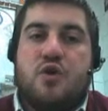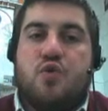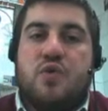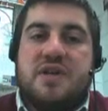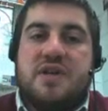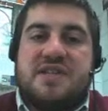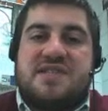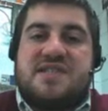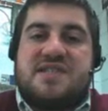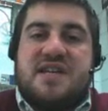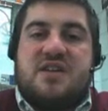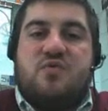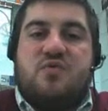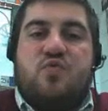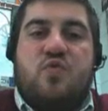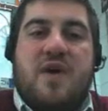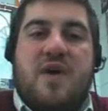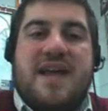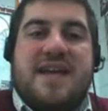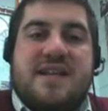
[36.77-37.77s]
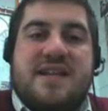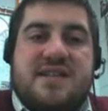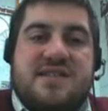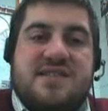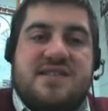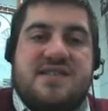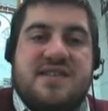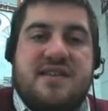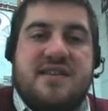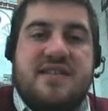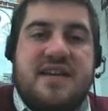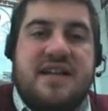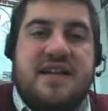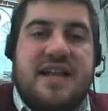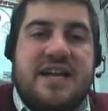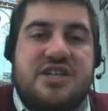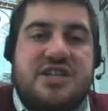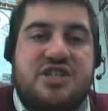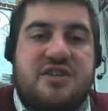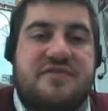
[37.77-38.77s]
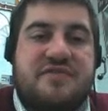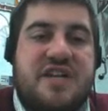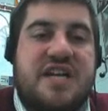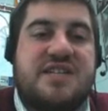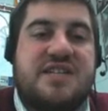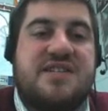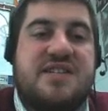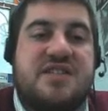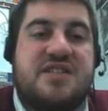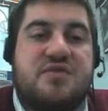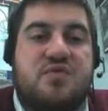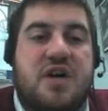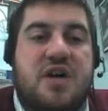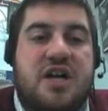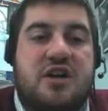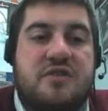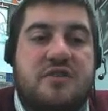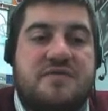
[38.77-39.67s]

Wilson wins in the election of 1912.